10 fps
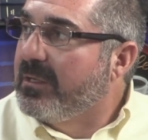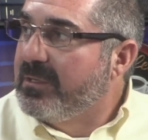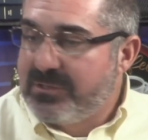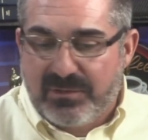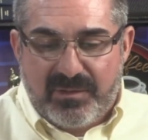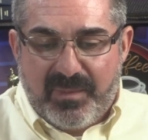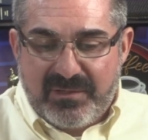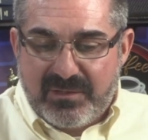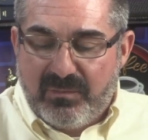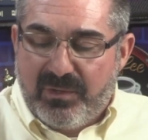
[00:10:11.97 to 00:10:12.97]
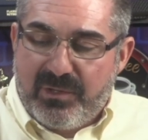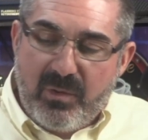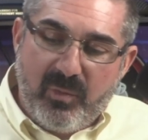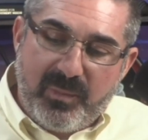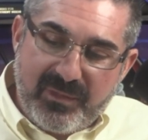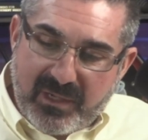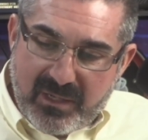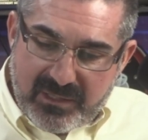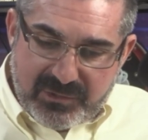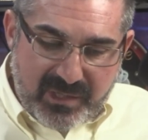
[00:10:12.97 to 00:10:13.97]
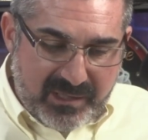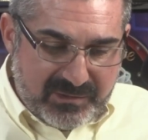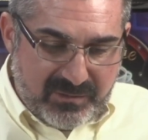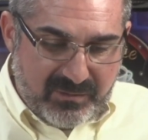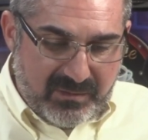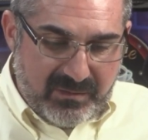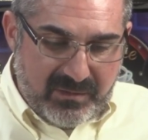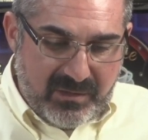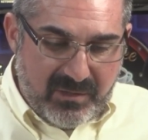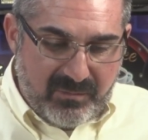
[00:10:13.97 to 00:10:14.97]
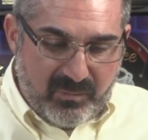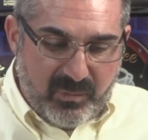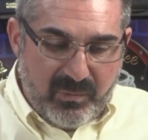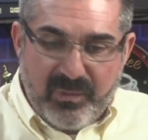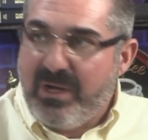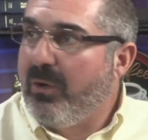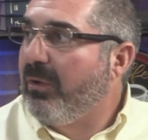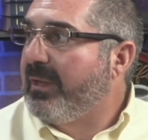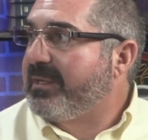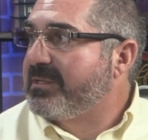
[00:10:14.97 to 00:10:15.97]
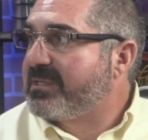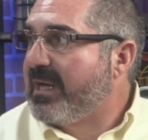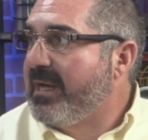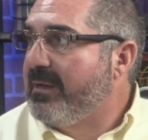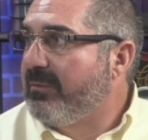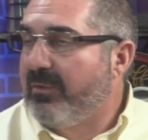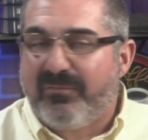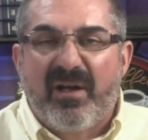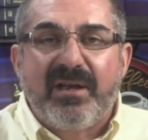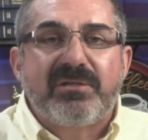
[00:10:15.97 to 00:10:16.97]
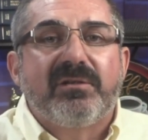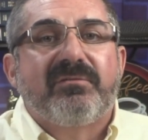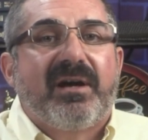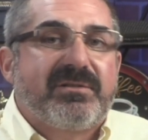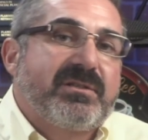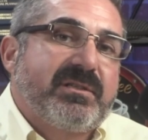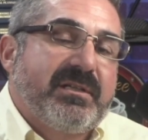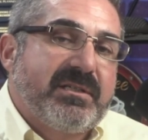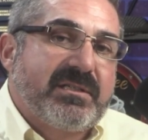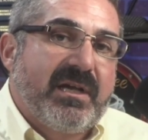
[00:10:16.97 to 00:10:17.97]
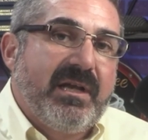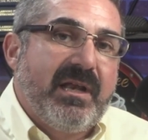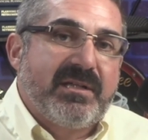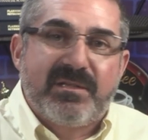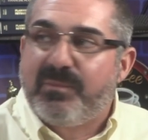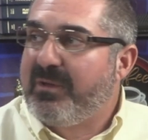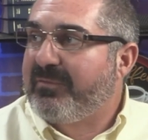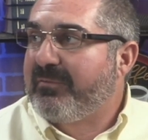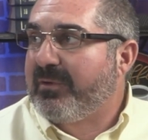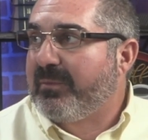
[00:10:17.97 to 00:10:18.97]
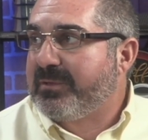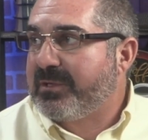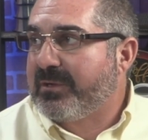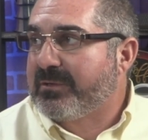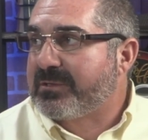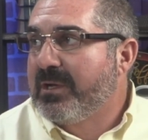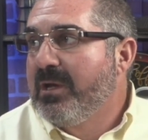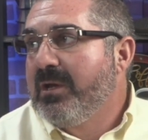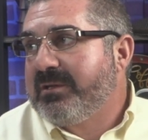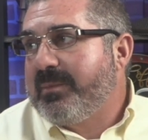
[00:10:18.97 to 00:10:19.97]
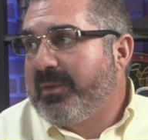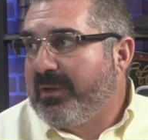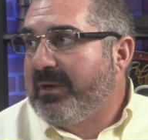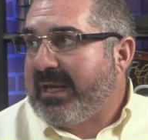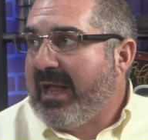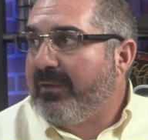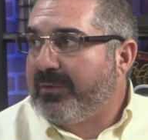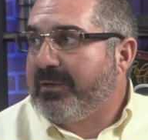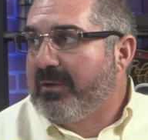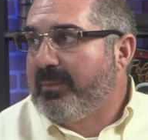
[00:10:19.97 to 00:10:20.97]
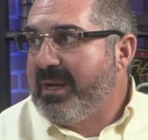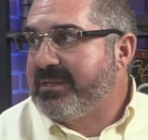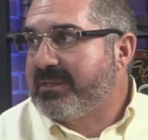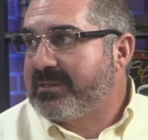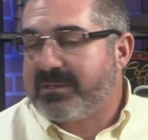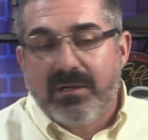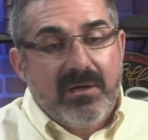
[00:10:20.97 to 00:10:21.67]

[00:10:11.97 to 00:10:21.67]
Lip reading: So it depends on when you open the contract. So, we all like to cite, financial advisors like to cite S&P 500 returns, typically on a calendar year basis.